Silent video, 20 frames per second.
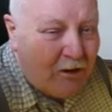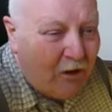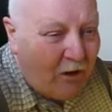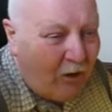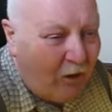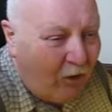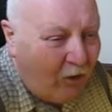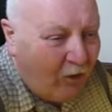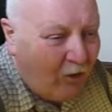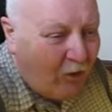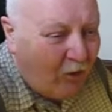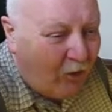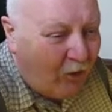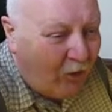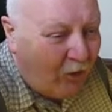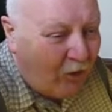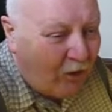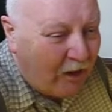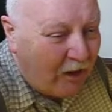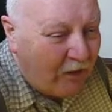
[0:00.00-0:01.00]
on the
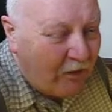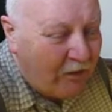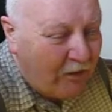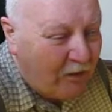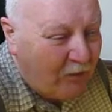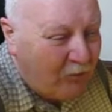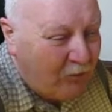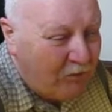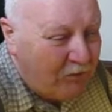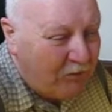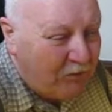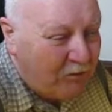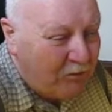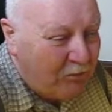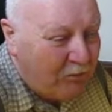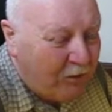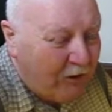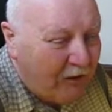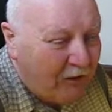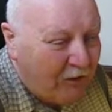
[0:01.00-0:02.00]
whole, I think we
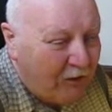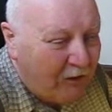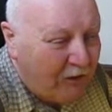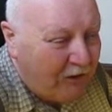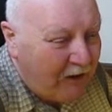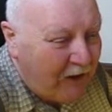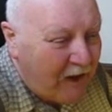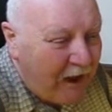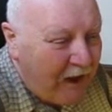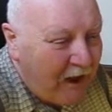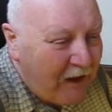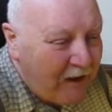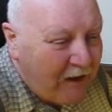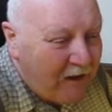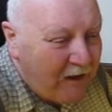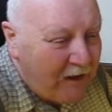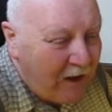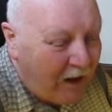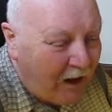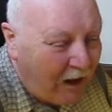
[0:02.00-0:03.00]
did better than
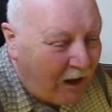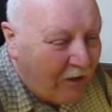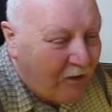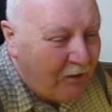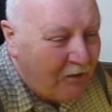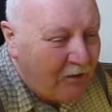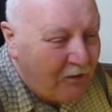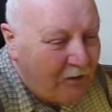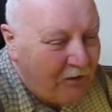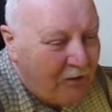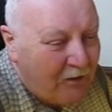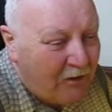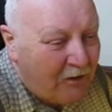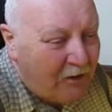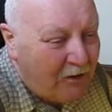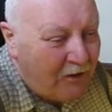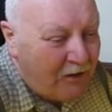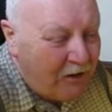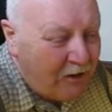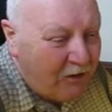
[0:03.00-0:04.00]
any other
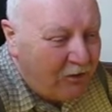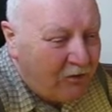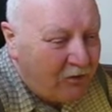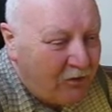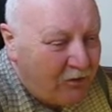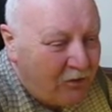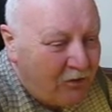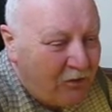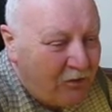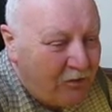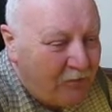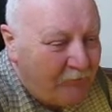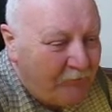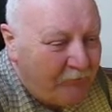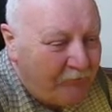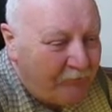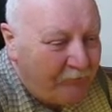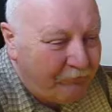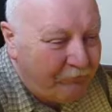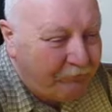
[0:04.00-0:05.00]
nation that
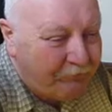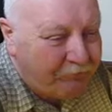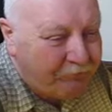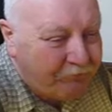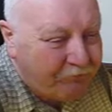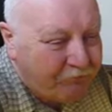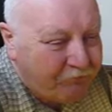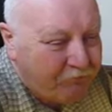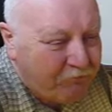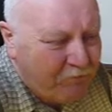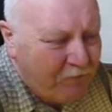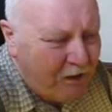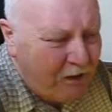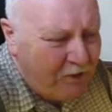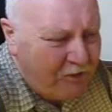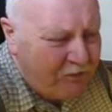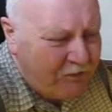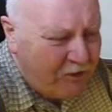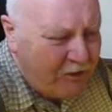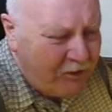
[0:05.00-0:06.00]

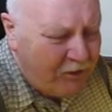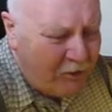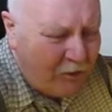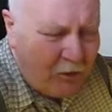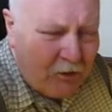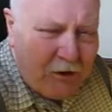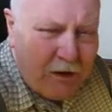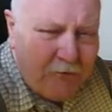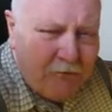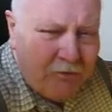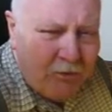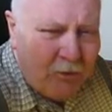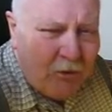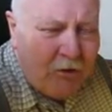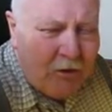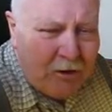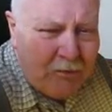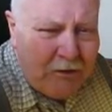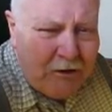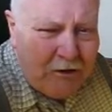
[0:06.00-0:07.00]
said they look after the
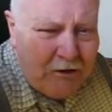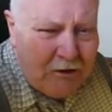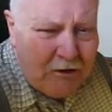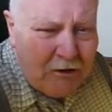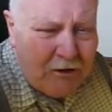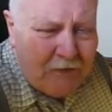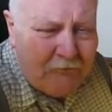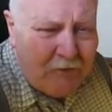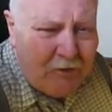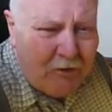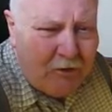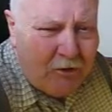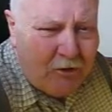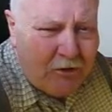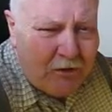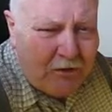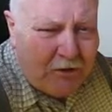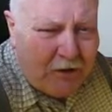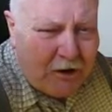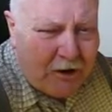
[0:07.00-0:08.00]
world. I mean, if you look at
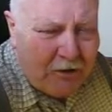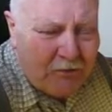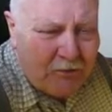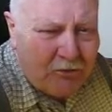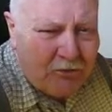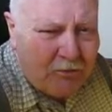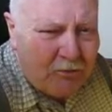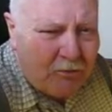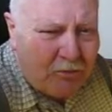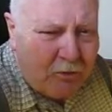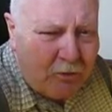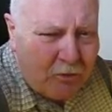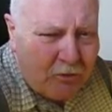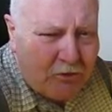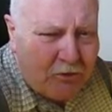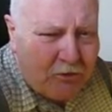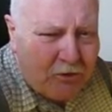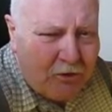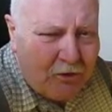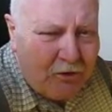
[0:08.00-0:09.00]
the Dutch and
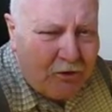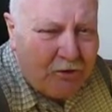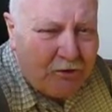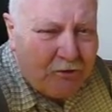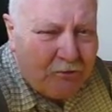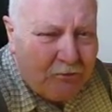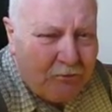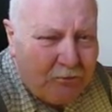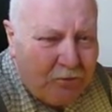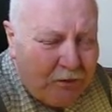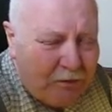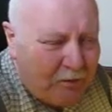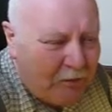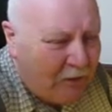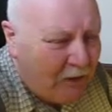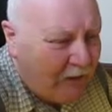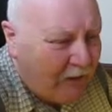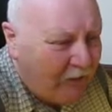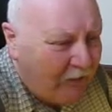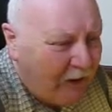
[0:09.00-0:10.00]
Portugal and people
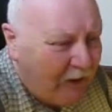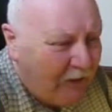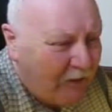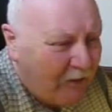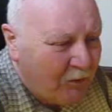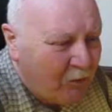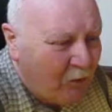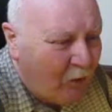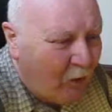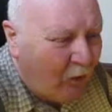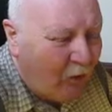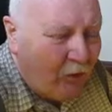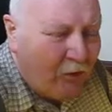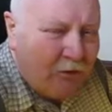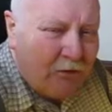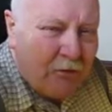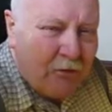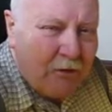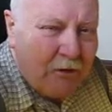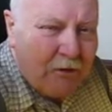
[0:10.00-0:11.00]
like that were
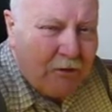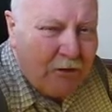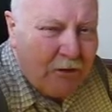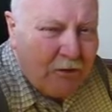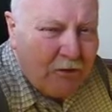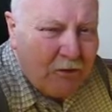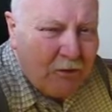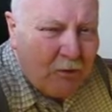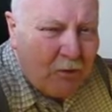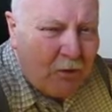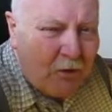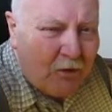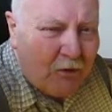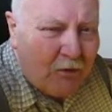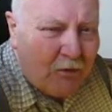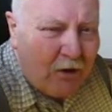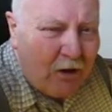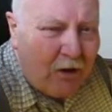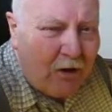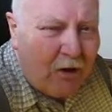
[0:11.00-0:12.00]
also out there in the
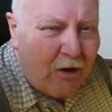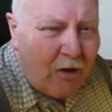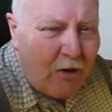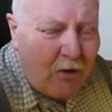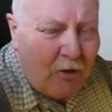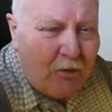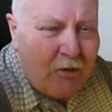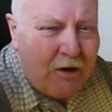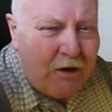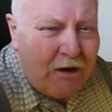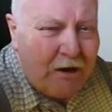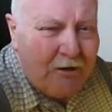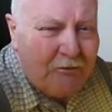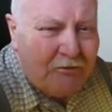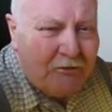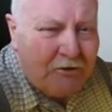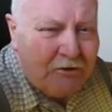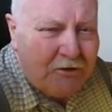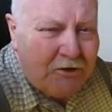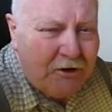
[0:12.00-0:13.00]
world looking
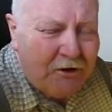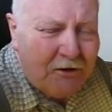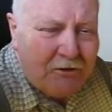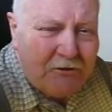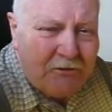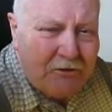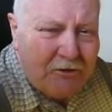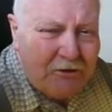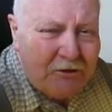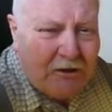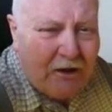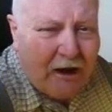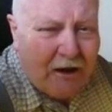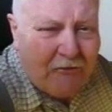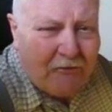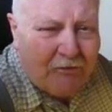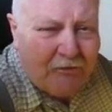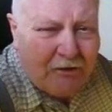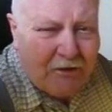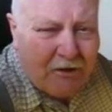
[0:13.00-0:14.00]
after territories in
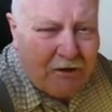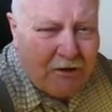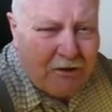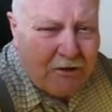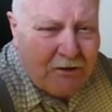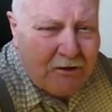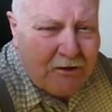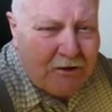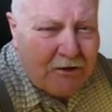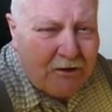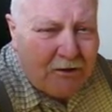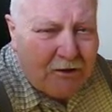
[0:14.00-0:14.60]
Africa